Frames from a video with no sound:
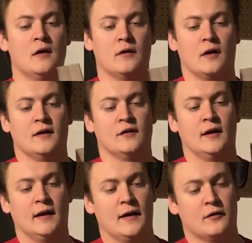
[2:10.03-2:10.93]
there is a
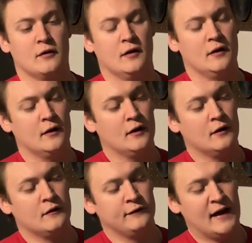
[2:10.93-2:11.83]
leather
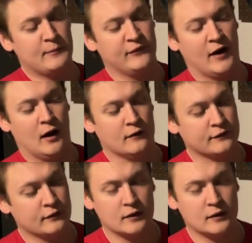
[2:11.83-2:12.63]
flap valve